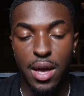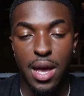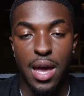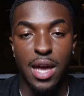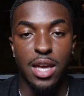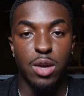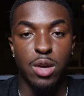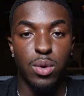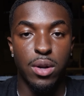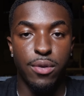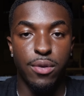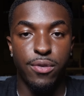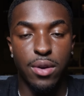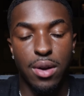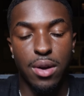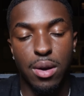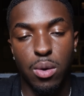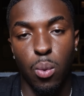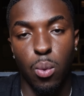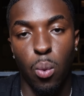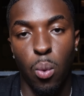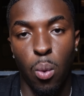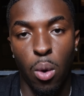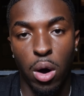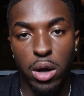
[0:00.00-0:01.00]
You want to figure out
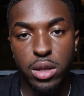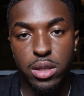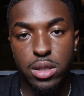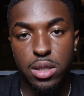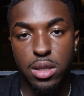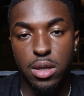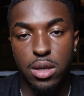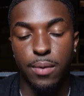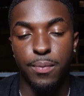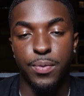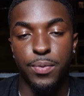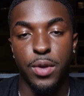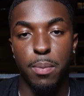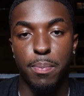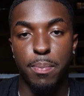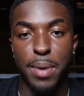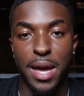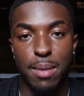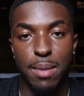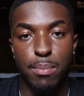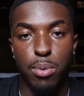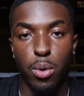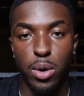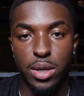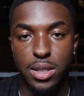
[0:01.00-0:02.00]
what their
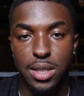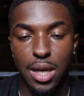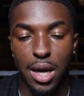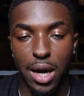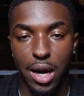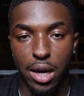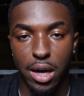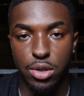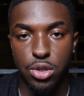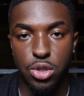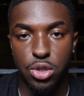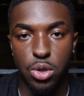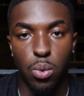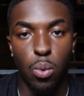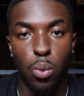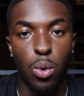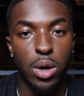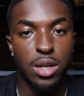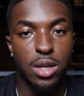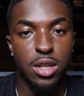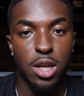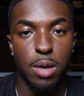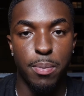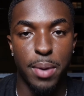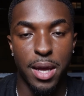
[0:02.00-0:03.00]
pain points are. So what
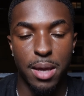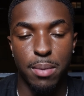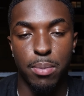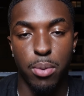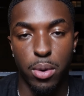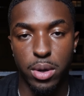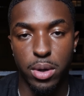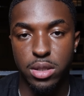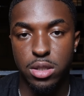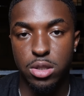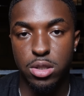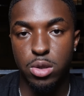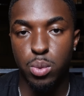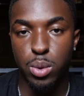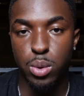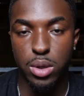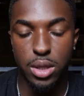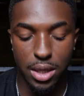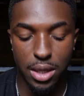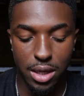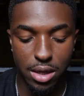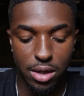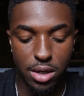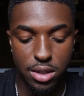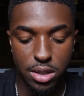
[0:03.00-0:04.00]
are their pain points? You would
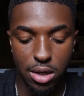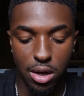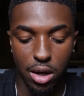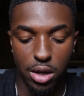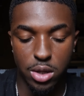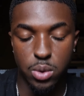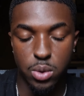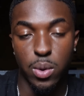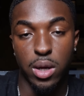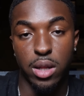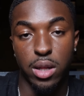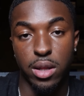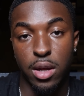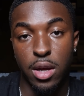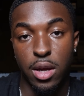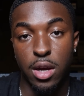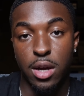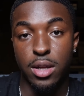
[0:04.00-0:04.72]
hear this a lot as well.